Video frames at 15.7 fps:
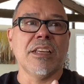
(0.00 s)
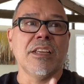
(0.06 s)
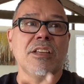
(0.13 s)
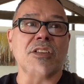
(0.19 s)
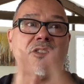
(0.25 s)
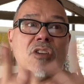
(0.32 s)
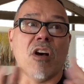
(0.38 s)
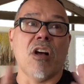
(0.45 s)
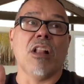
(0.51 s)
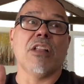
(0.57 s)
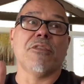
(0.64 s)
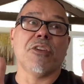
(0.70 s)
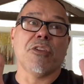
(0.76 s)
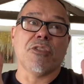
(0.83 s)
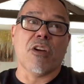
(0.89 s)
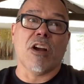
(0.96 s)
all of
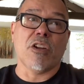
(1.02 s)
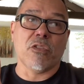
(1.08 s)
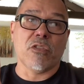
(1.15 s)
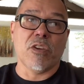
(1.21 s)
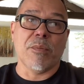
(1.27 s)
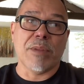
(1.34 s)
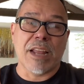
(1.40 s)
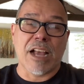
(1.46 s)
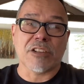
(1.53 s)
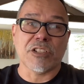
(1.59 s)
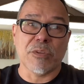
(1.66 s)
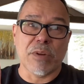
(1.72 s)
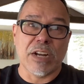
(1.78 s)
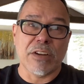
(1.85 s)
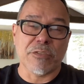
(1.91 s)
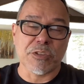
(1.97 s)
your yard equipment actually
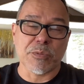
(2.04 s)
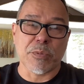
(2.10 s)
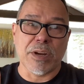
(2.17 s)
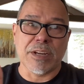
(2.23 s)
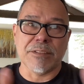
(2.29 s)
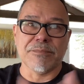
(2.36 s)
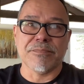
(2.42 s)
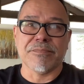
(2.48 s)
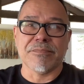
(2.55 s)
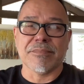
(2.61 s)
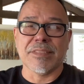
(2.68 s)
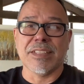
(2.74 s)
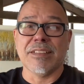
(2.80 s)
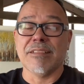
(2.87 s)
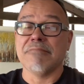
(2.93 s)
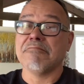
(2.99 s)
ready for spring?
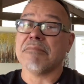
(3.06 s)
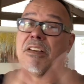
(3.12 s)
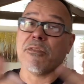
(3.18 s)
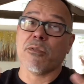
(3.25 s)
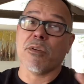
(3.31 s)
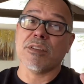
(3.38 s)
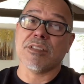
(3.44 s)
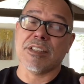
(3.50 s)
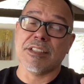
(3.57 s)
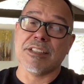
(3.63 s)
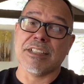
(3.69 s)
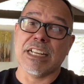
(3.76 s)
Of course, this is going to